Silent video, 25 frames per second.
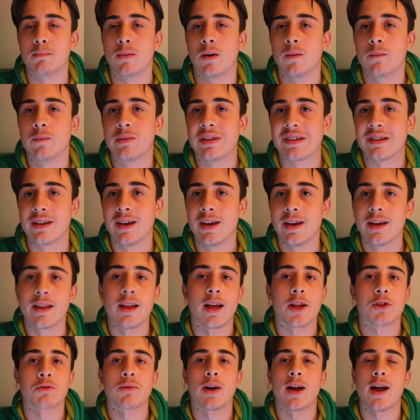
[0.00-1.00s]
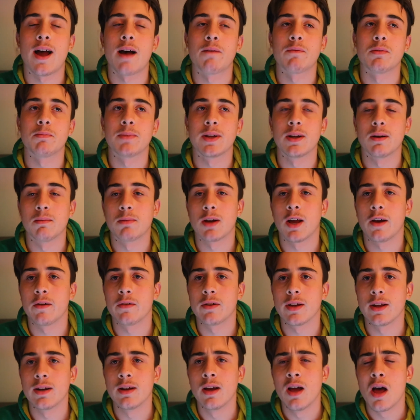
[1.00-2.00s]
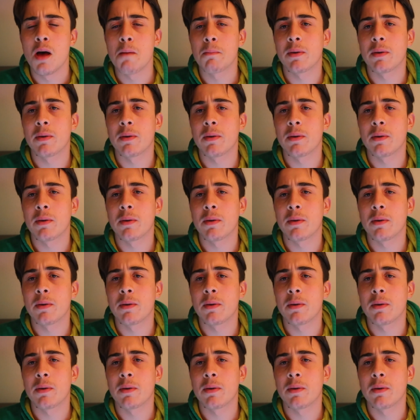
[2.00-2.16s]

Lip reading: months. That's why I haven't been uploading.